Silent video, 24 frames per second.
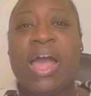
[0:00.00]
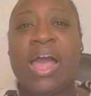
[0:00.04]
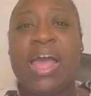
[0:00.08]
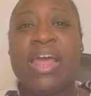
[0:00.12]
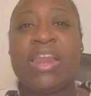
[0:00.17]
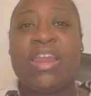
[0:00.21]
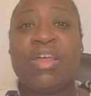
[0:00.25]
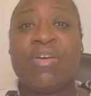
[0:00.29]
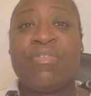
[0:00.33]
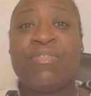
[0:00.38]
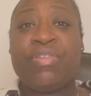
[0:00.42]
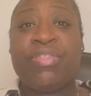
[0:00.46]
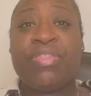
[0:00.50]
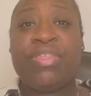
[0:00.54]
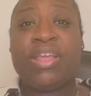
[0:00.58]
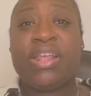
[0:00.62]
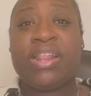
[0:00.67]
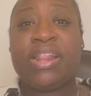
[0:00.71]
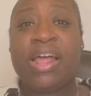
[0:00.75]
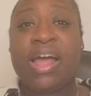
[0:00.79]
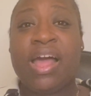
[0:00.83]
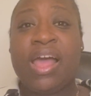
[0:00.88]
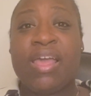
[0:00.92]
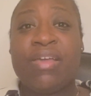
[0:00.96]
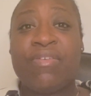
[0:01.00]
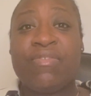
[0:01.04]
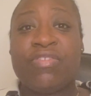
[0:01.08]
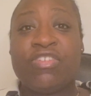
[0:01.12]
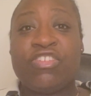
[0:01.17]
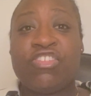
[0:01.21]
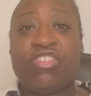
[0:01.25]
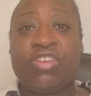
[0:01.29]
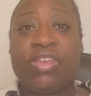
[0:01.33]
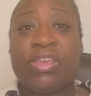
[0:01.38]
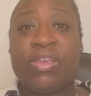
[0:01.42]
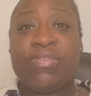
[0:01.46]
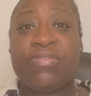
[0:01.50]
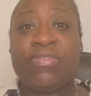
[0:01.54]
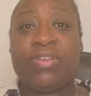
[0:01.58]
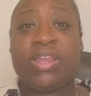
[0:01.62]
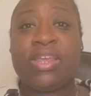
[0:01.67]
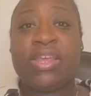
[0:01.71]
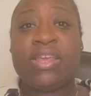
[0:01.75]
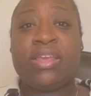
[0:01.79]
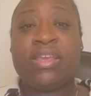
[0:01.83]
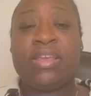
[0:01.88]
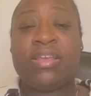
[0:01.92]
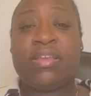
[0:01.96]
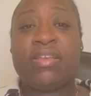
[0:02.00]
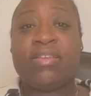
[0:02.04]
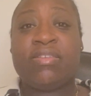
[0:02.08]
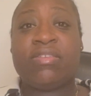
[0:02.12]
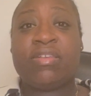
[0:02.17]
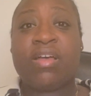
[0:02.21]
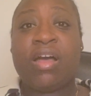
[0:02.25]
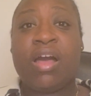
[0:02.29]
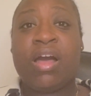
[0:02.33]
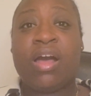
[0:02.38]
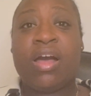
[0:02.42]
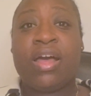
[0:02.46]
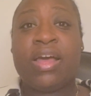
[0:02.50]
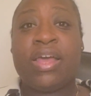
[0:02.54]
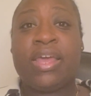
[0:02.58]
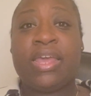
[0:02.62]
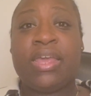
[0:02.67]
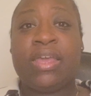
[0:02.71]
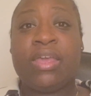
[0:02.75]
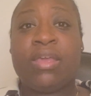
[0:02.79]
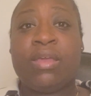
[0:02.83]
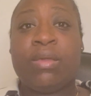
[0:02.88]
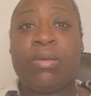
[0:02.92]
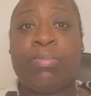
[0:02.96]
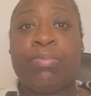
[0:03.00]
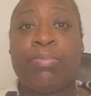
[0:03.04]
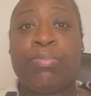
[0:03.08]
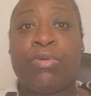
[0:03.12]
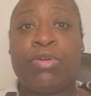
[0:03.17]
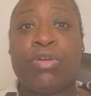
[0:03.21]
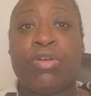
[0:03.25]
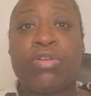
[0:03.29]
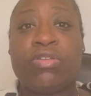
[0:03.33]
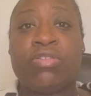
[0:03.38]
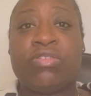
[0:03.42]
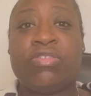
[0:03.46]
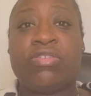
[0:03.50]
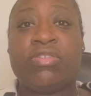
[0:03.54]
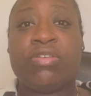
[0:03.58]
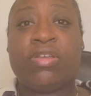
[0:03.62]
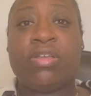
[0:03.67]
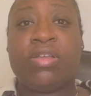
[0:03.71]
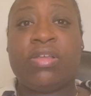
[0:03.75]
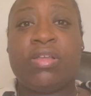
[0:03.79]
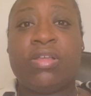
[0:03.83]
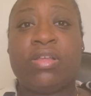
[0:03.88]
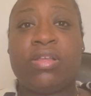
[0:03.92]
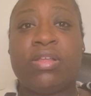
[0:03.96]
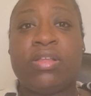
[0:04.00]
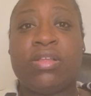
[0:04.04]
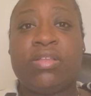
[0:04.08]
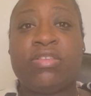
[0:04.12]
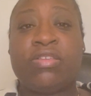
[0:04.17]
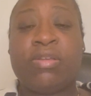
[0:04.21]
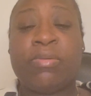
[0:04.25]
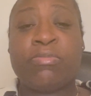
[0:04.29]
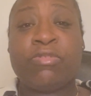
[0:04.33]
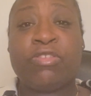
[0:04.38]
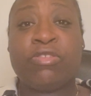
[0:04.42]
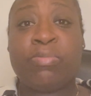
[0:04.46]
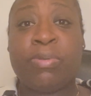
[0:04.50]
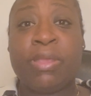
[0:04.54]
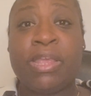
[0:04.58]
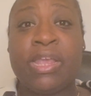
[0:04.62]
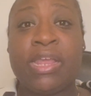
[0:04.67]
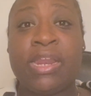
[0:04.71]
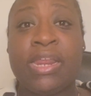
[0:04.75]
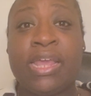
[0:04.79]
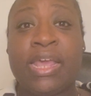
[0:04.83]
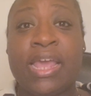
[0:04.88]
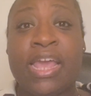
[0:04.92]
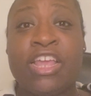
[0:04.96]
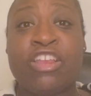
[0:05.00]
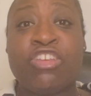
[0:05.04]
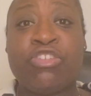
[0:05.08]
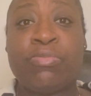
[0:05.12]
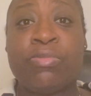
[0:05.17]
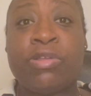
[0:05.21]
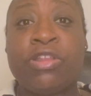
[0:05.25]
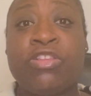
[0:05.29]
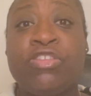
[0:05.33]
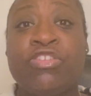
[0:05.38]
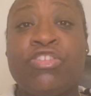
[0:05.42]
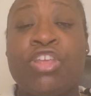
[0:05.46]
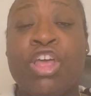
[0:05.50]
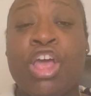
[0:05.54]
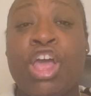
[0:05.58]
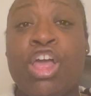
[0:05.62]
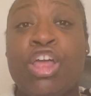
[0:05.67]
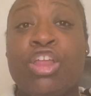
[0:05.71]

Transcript: Another thing that I've achieved is I booked some speaking engagements,